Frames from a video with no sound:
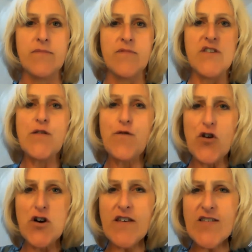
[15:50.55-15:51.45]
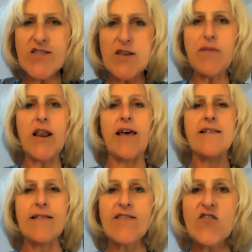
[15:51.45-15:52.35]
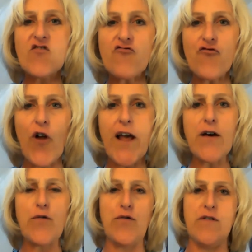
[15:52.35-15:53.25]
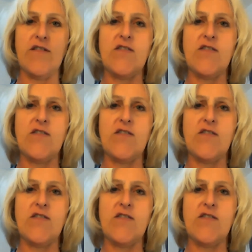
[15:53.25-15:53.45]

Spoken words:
This further stimulates and strengthens